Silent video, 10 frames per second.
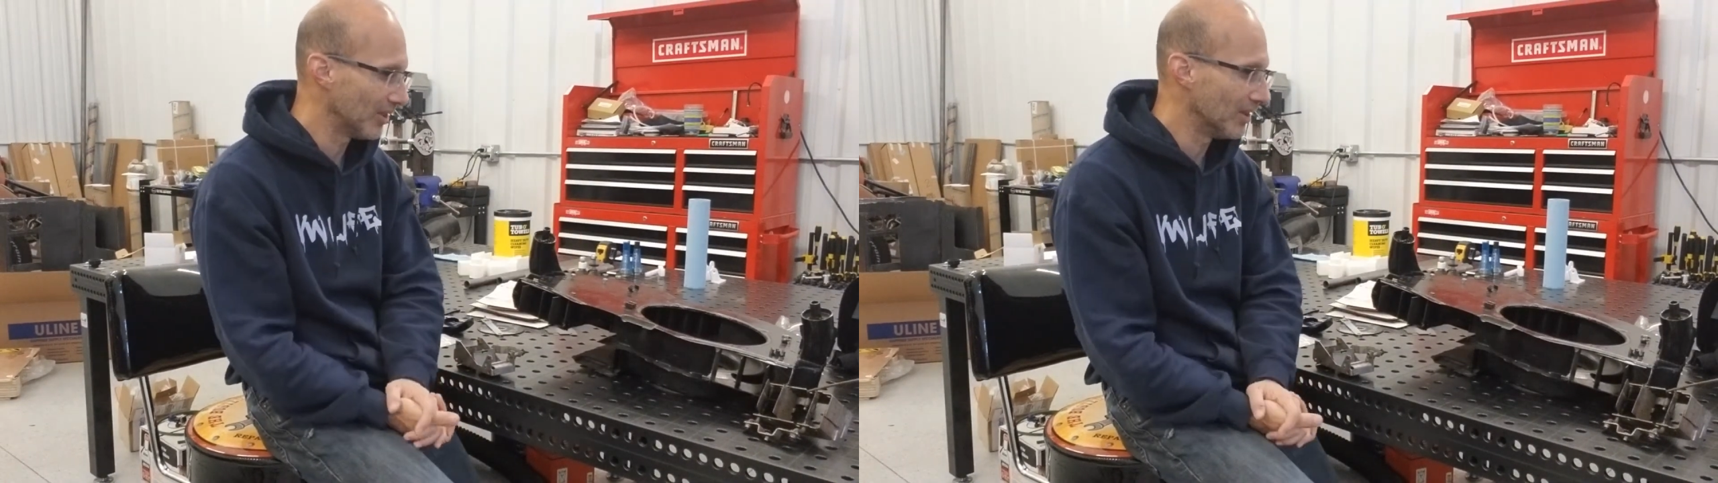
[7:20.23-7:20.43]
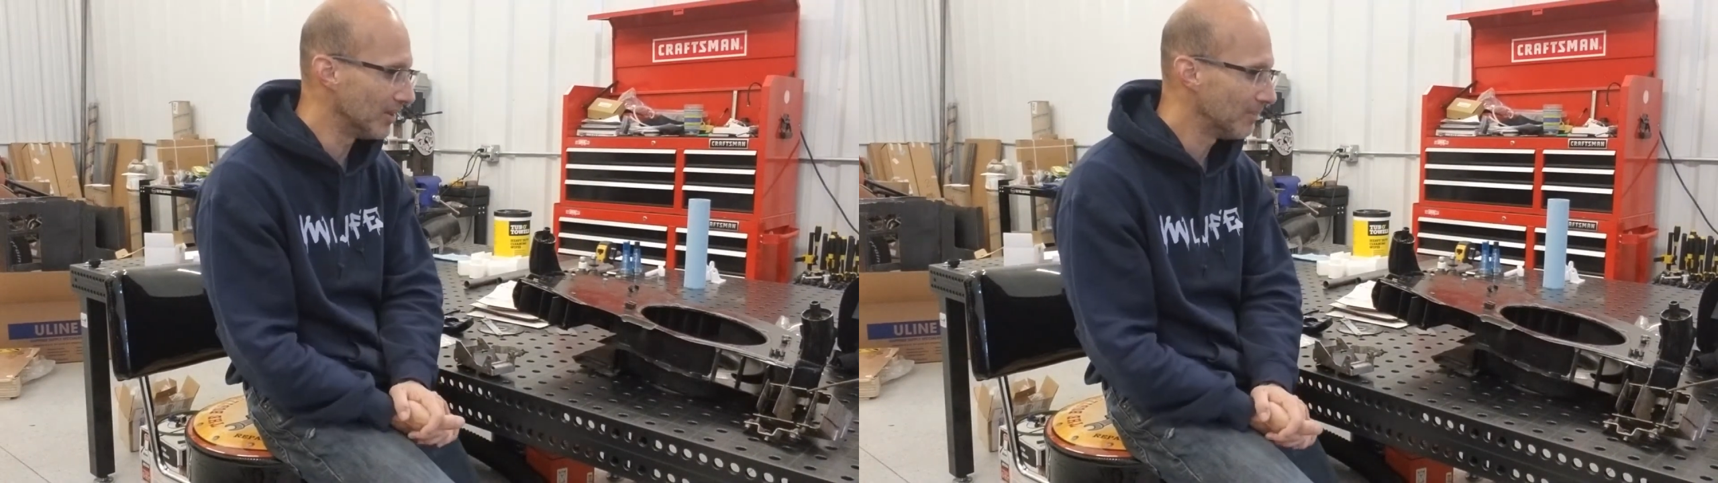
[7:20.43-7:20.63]

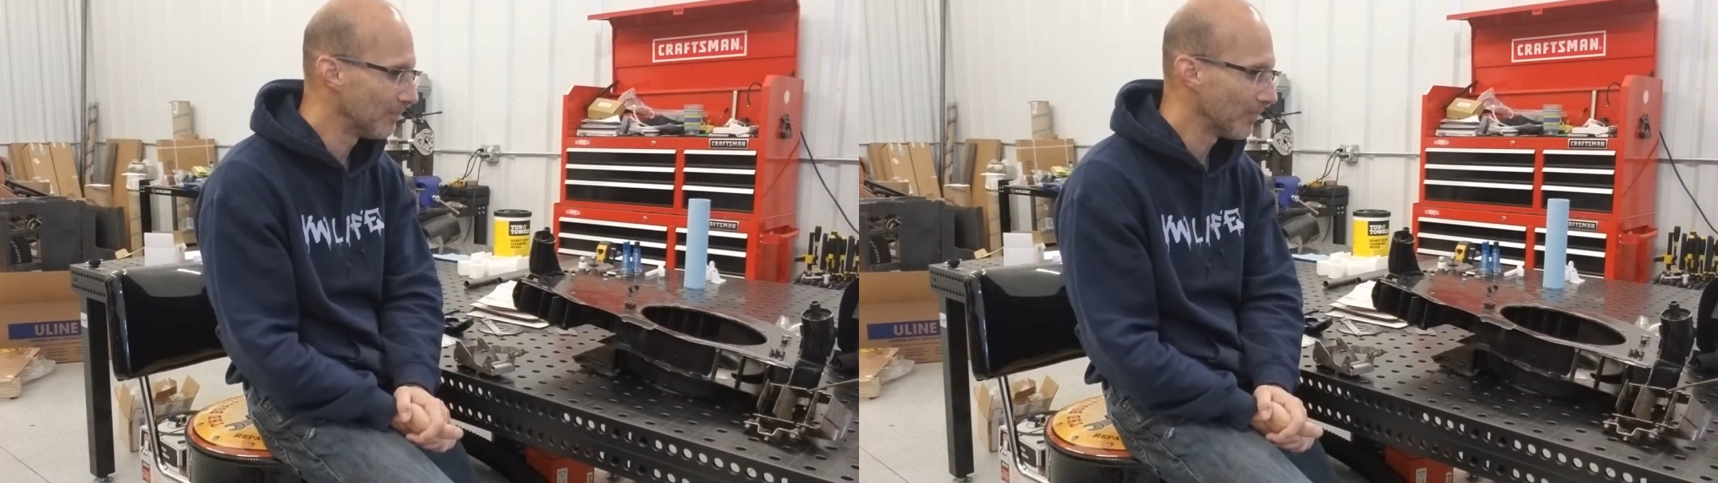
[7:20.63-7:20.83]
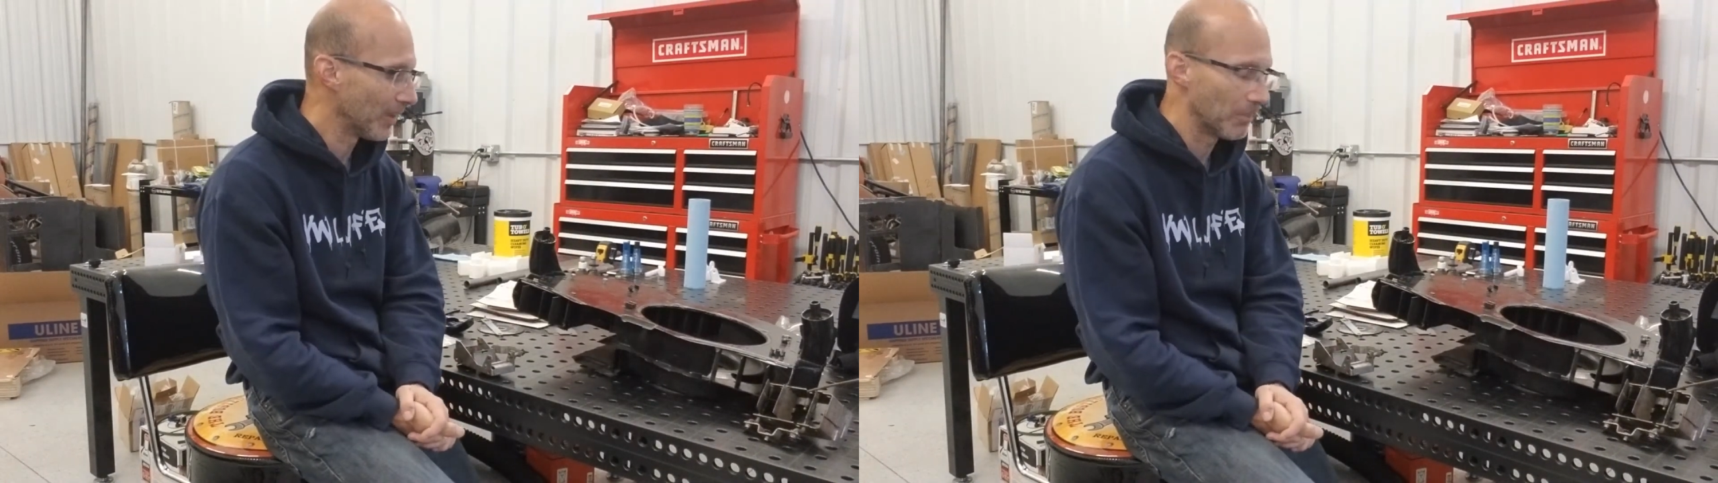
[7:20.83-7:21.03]
the
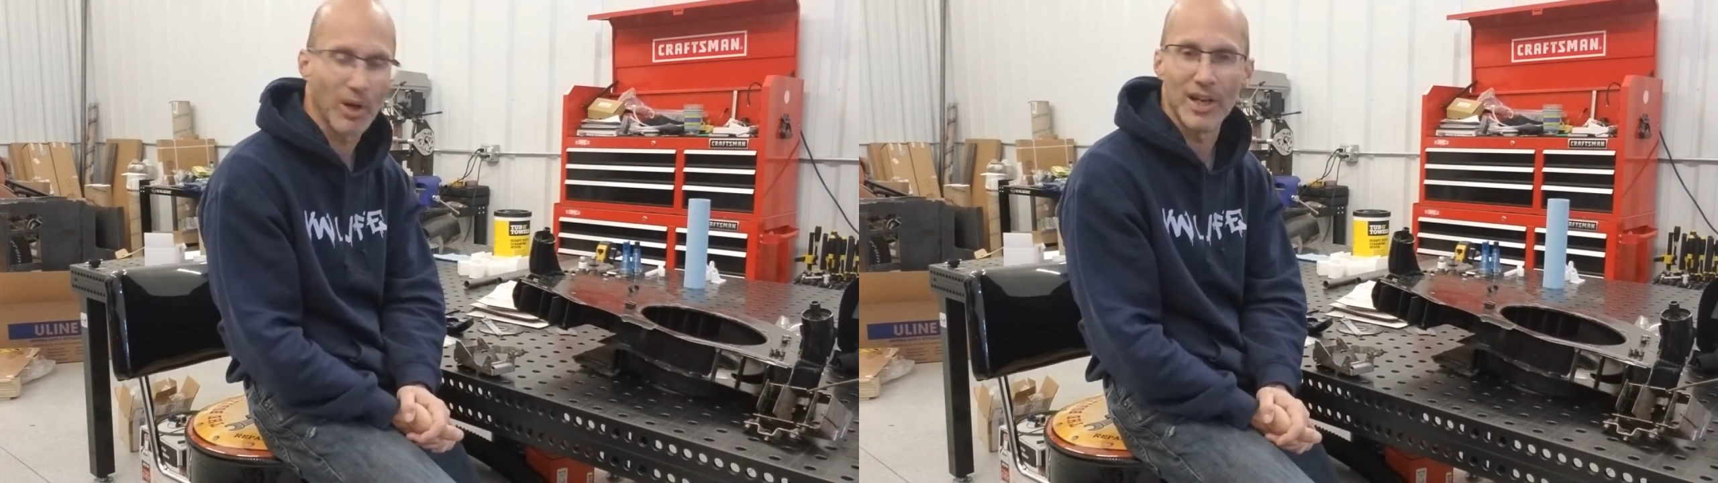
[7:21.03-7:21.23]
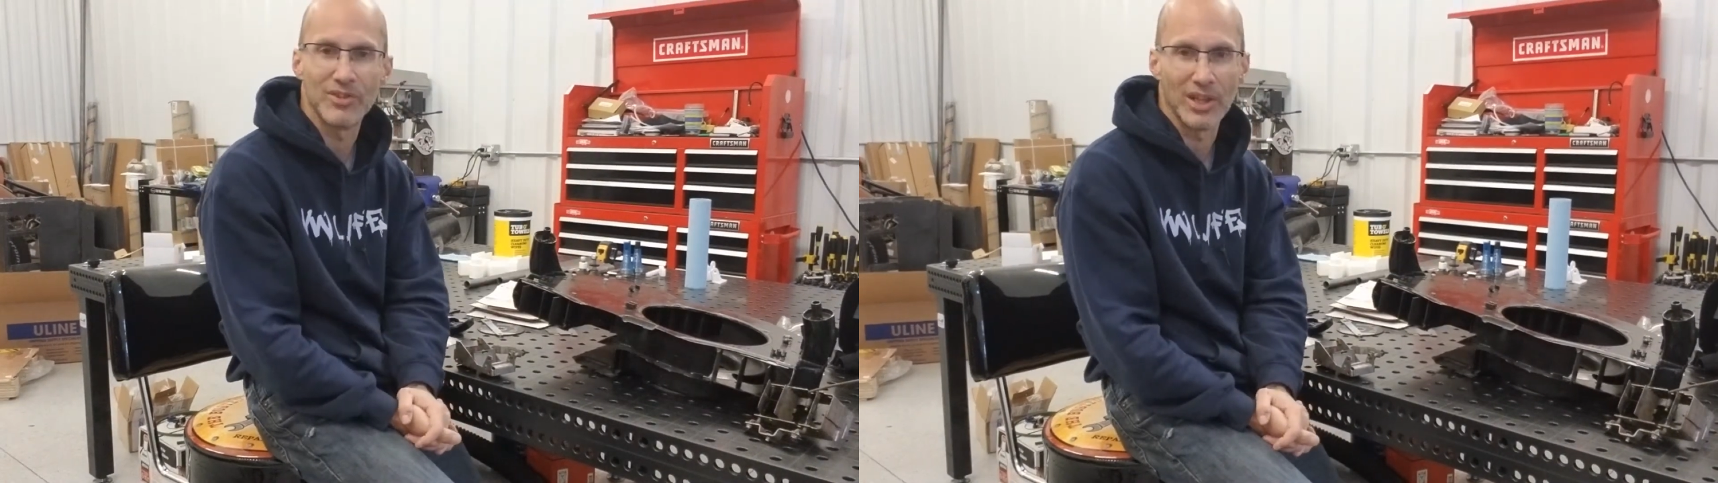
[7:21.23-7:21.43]

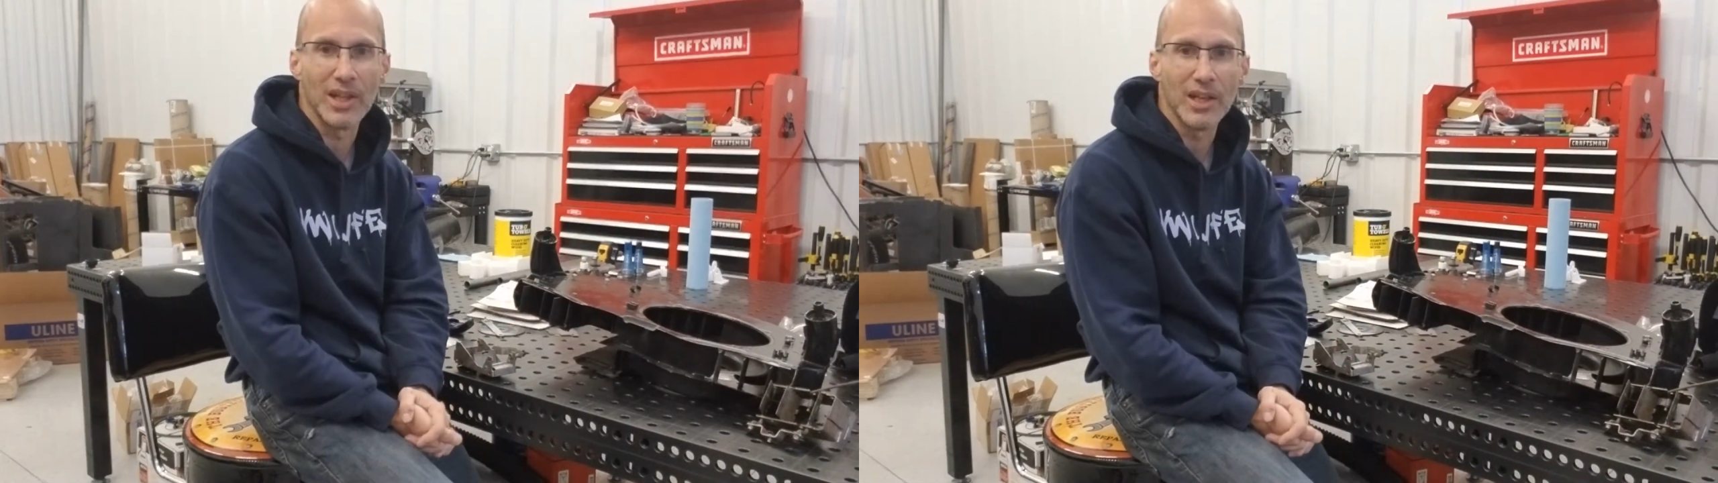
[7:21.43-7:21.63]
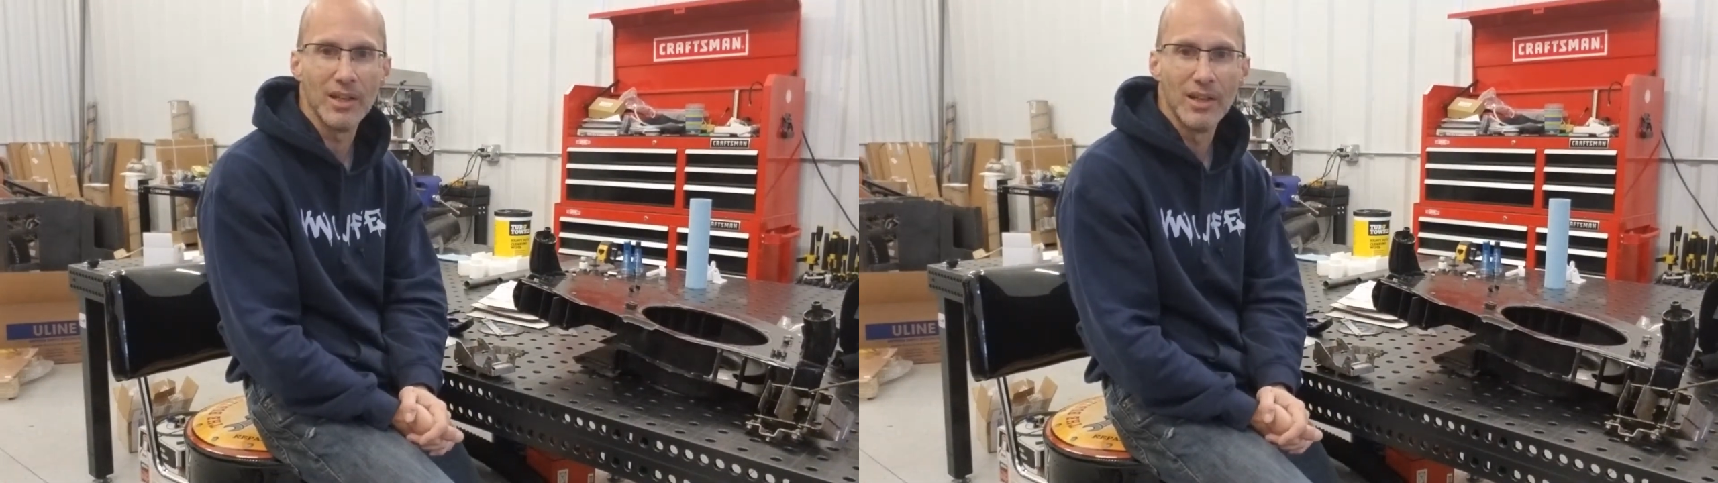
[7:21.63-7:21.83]
price any.